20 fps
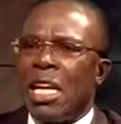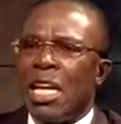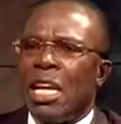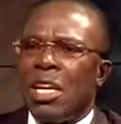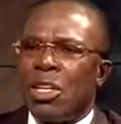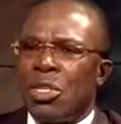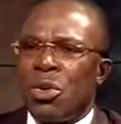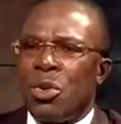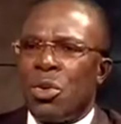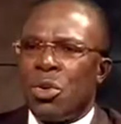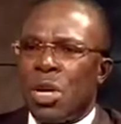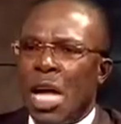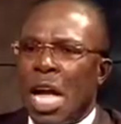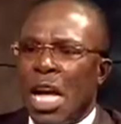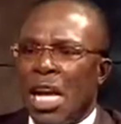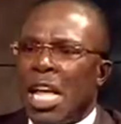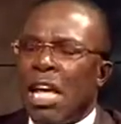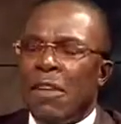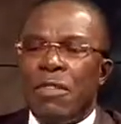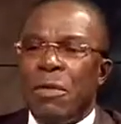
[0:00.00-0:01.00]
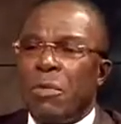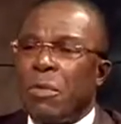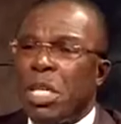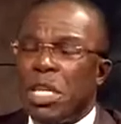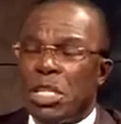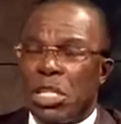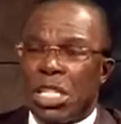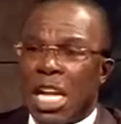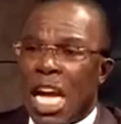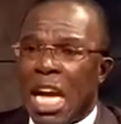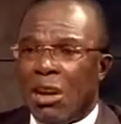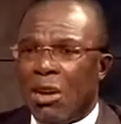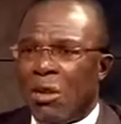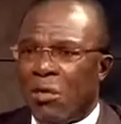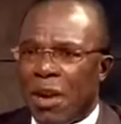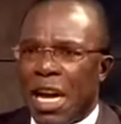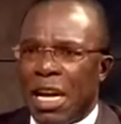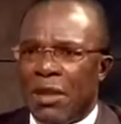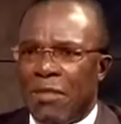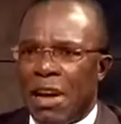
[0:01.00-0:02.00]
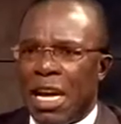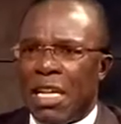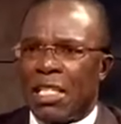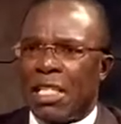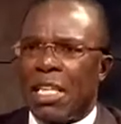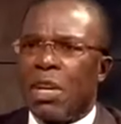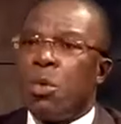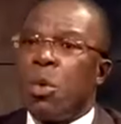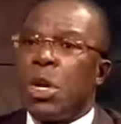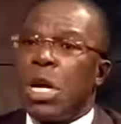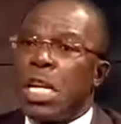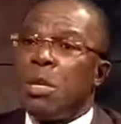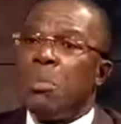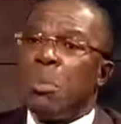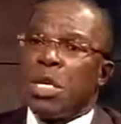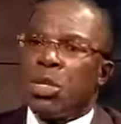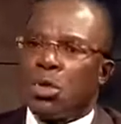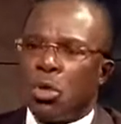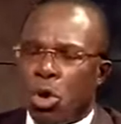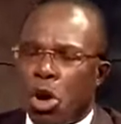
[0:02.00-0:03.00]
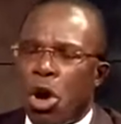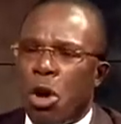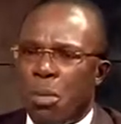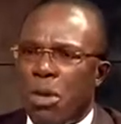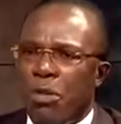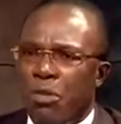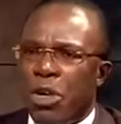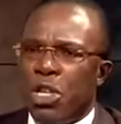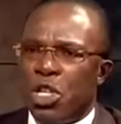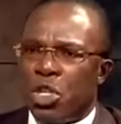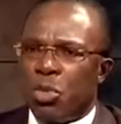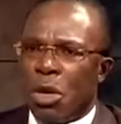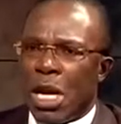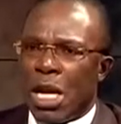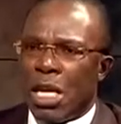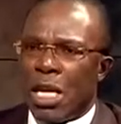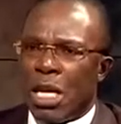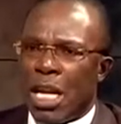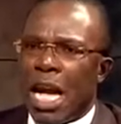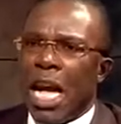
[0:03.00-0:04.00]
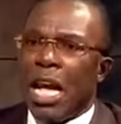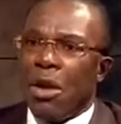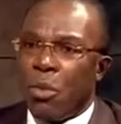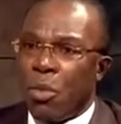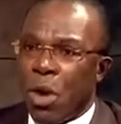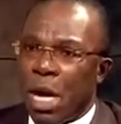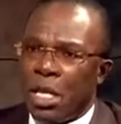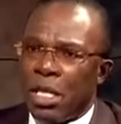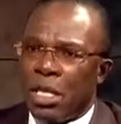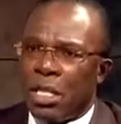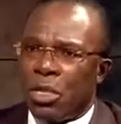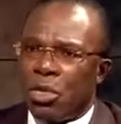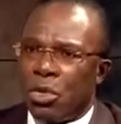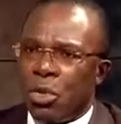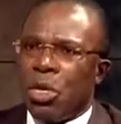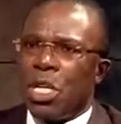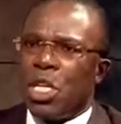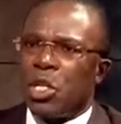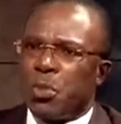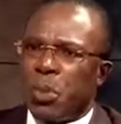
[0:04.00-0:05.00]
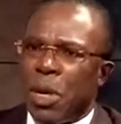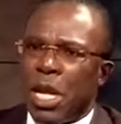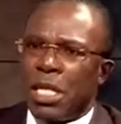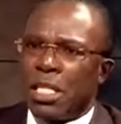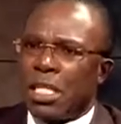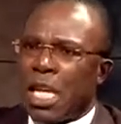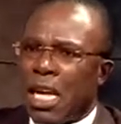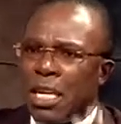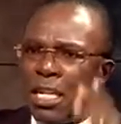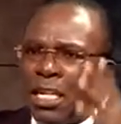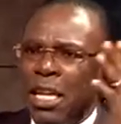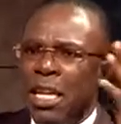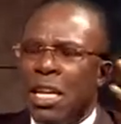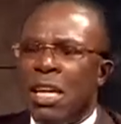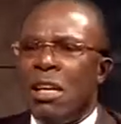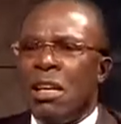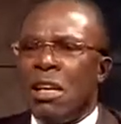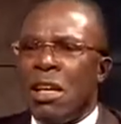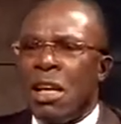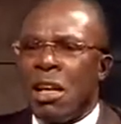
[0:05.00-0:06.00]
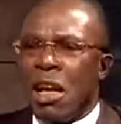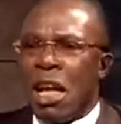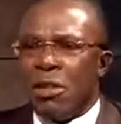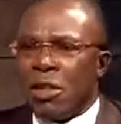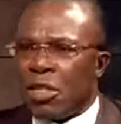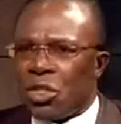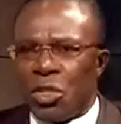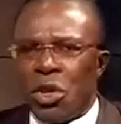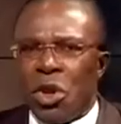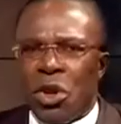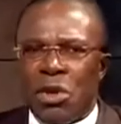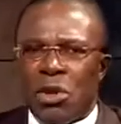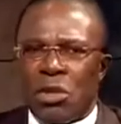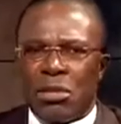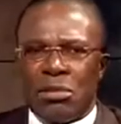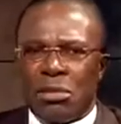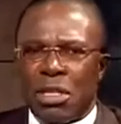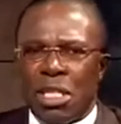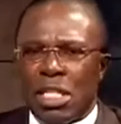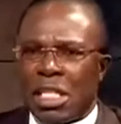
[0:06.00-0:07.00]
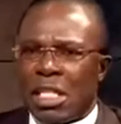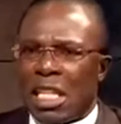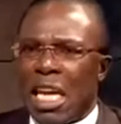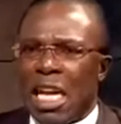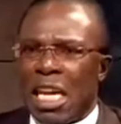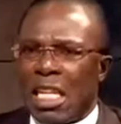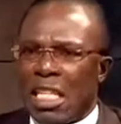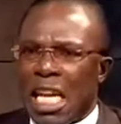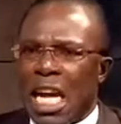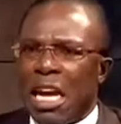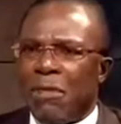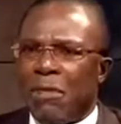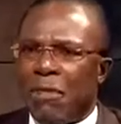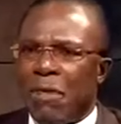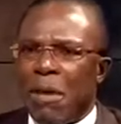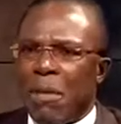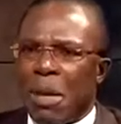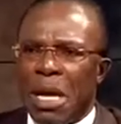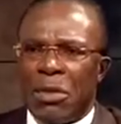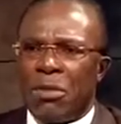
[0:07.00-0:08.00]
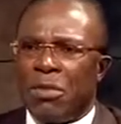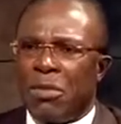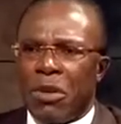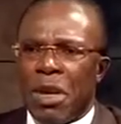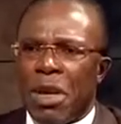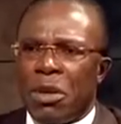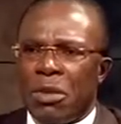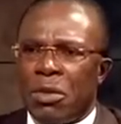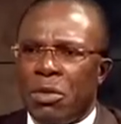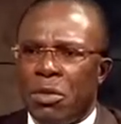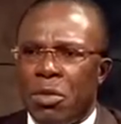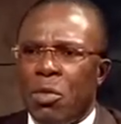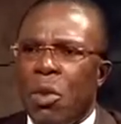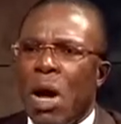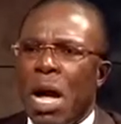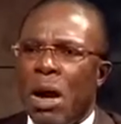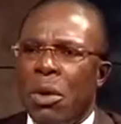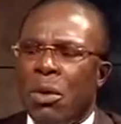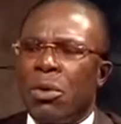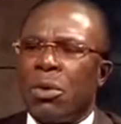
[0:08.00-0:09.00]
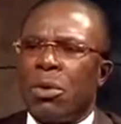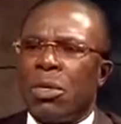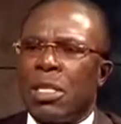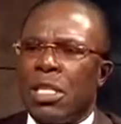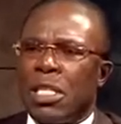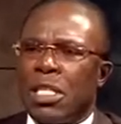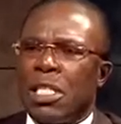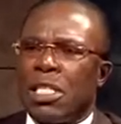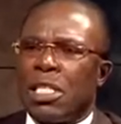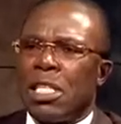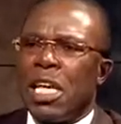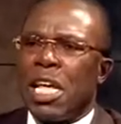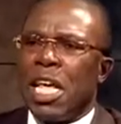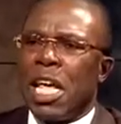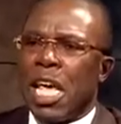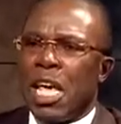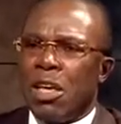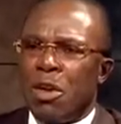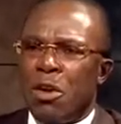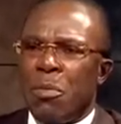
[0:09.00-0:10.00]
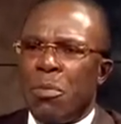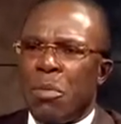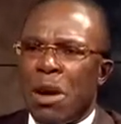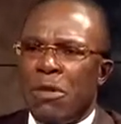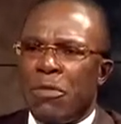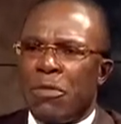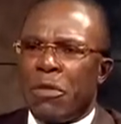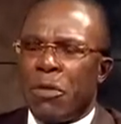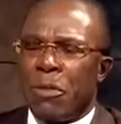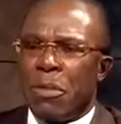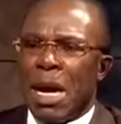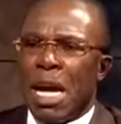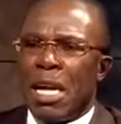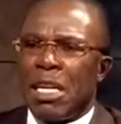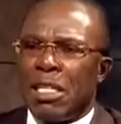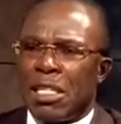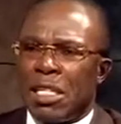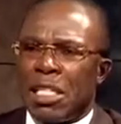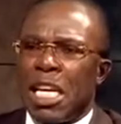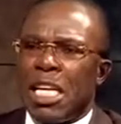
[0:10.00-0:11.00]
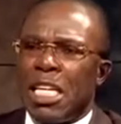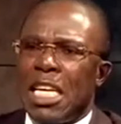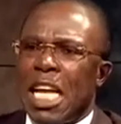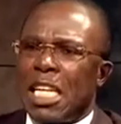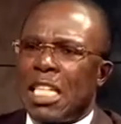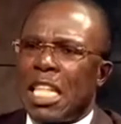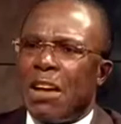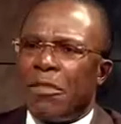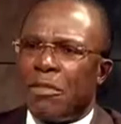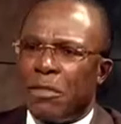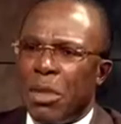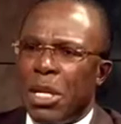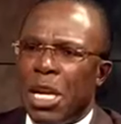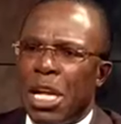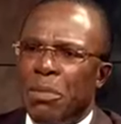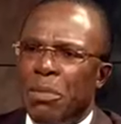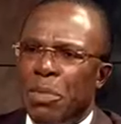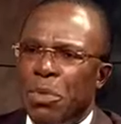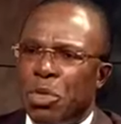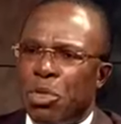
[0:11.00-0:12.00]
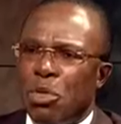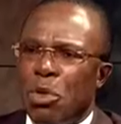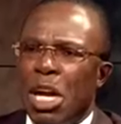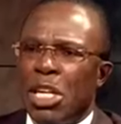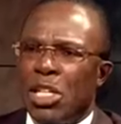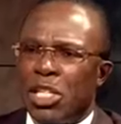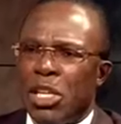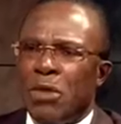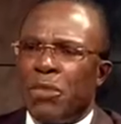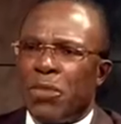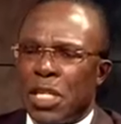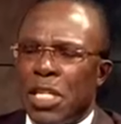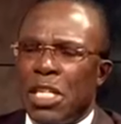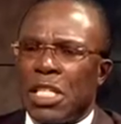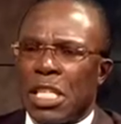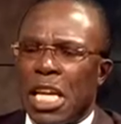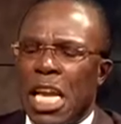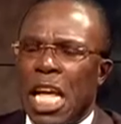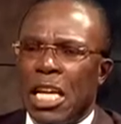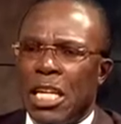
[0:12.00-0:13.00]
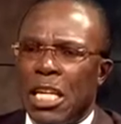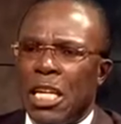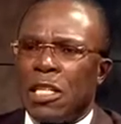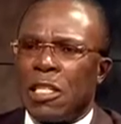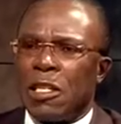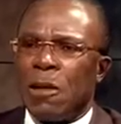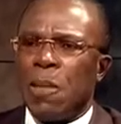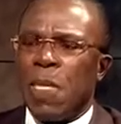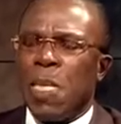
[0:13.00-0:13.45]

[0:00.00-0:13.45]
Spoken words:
So I gave him this kind of advice. He wanted me to come eventually. I went to his place and saw his tank farm and felt, wow, this is a young man from my state that have been able to achieve things like this.